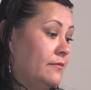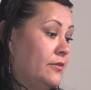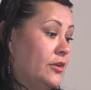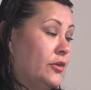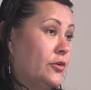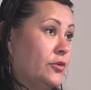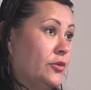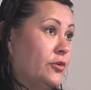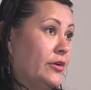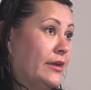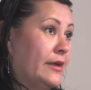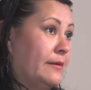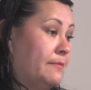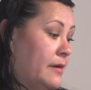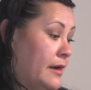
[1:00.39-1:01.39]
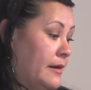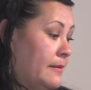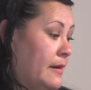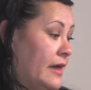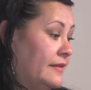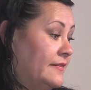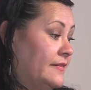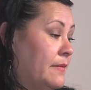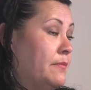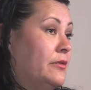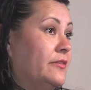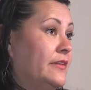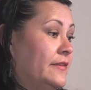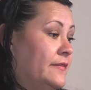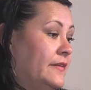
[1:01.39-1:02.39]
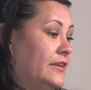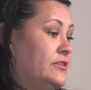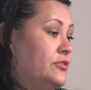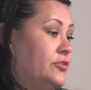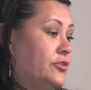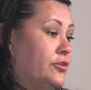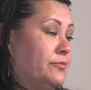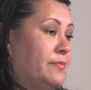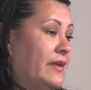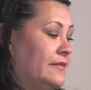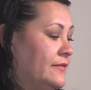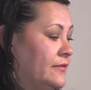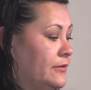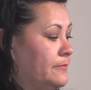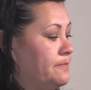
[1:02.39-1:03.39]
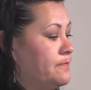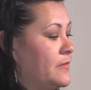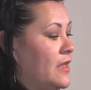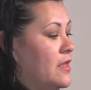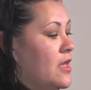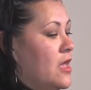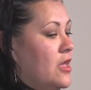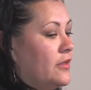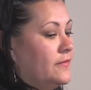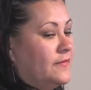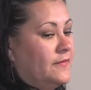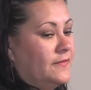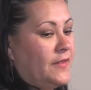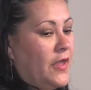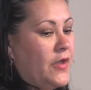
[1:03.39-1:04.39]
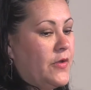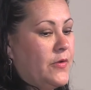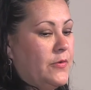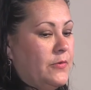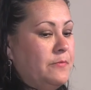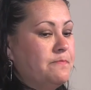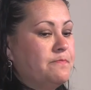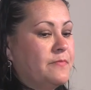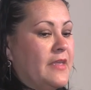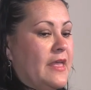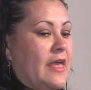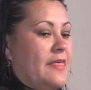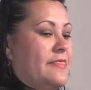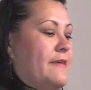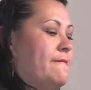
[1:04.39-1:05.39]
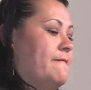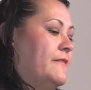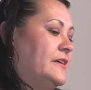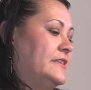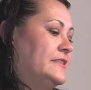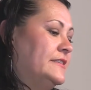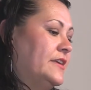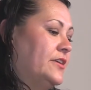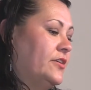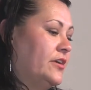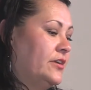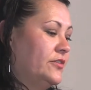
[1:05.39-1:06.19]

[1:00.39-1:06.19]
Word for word: you know, you're gonna uh, assemble this into your pencil. So the first thing you're gonna